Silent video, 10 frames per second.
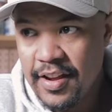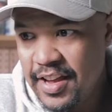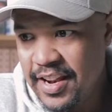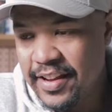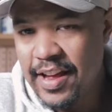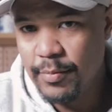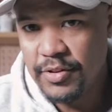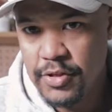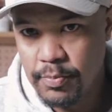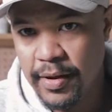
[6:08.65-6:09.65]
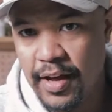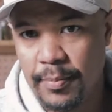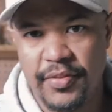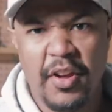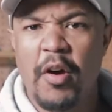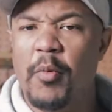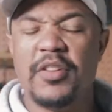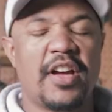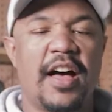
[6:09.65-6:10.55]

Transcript: and it came with 2 pumps, which